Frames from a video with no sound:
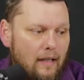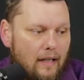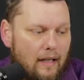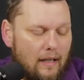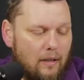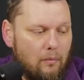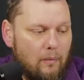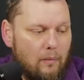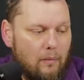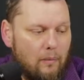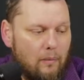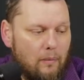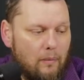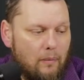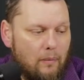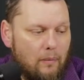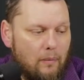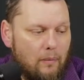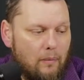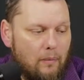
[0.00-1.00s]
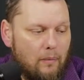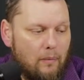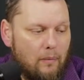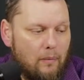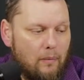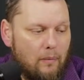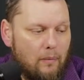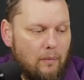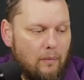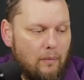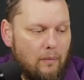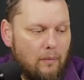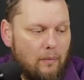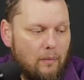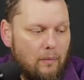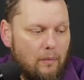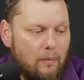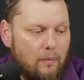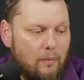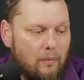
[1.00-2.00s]
when it comes to taking
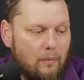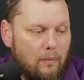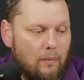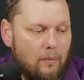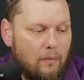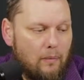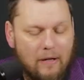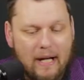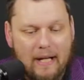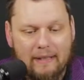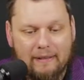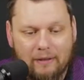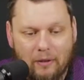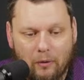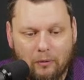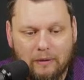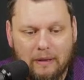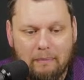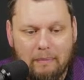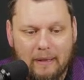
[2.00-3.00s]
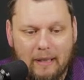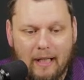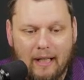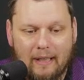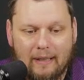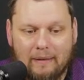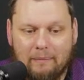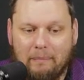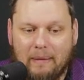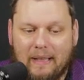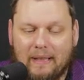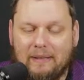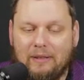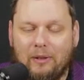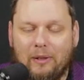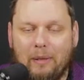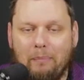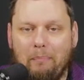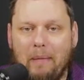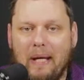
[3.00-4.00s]
away the phrase only begotten, because you
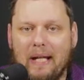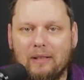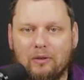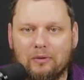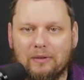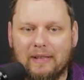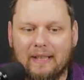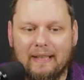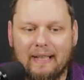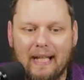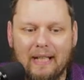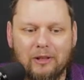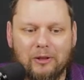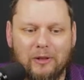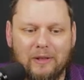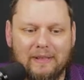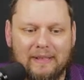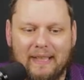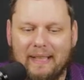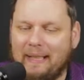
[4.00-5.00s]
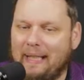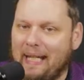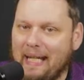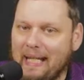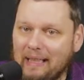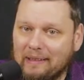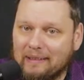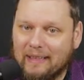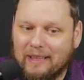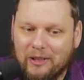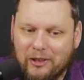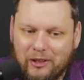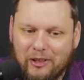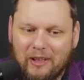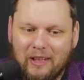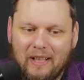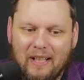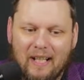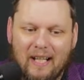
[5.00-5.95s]
can make those connections in English